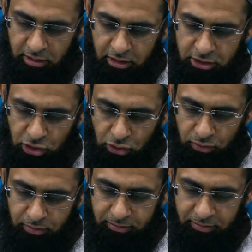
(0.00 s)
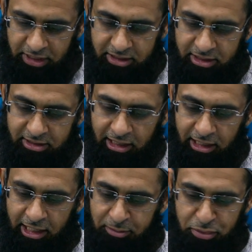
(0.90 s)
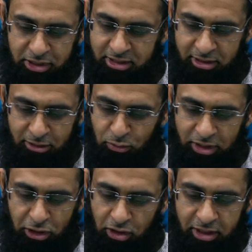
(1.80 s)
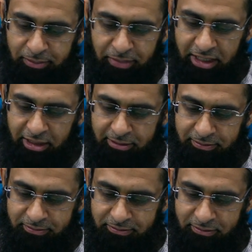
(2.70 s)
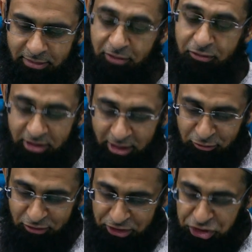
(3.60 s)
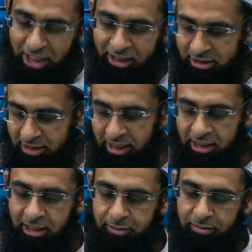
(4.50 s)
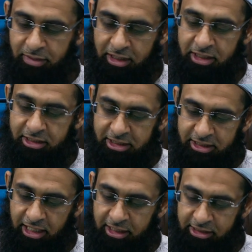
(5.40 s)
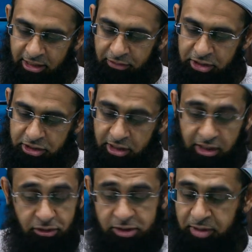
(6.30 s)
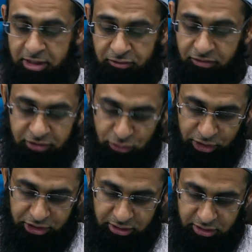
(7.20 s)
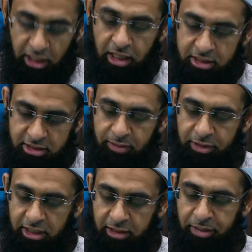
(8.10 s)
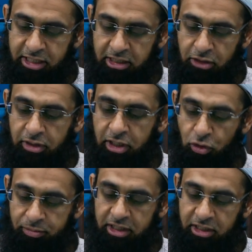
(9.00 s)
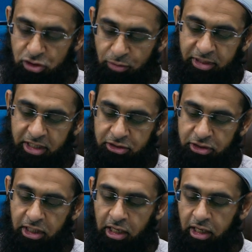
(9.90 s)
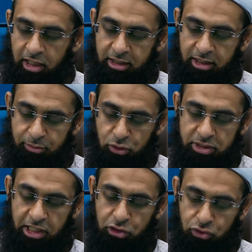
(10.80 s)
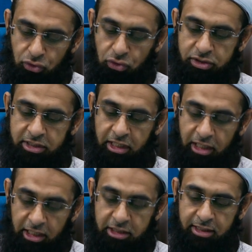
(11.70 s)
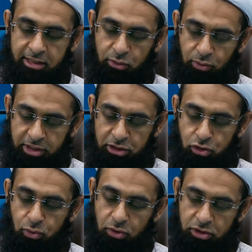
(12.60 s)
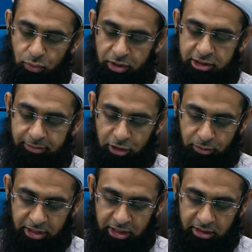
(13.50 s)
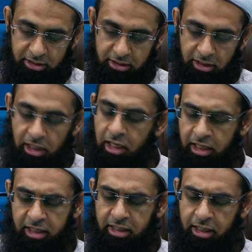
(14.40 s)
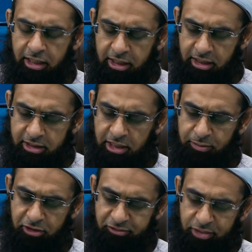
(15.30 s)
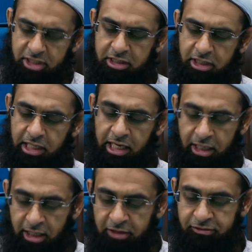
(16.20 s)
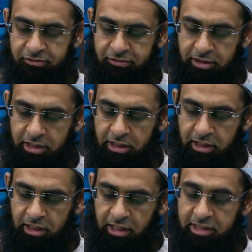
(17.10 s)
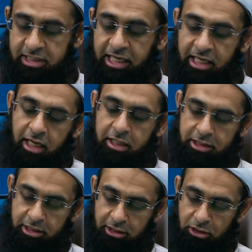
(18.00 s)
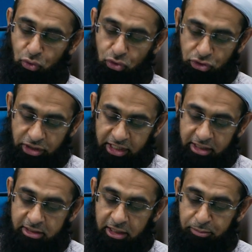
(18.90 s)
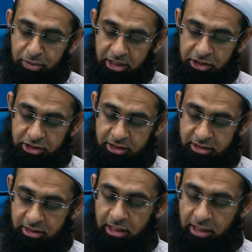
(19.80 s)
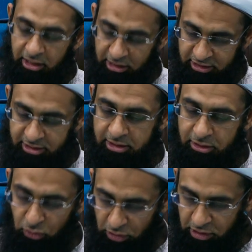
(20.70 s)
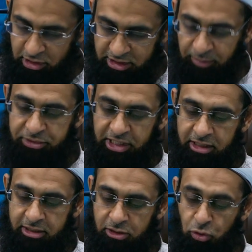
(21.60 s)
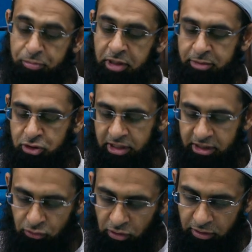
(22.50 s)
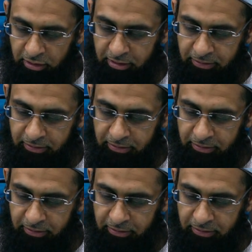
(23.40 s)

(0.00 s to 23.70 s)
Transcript: So he says that a prisoner will not complain if, it, if the chain is taking him in a desired direction, irrespective of his wishes. Similarly, by decreeing obedience obligatory, Allah Most High draws the indolent ones towards worship and obedience. And another example of mercy and love is a guardian who trains and punishes his subjects who perpetrate the wrong.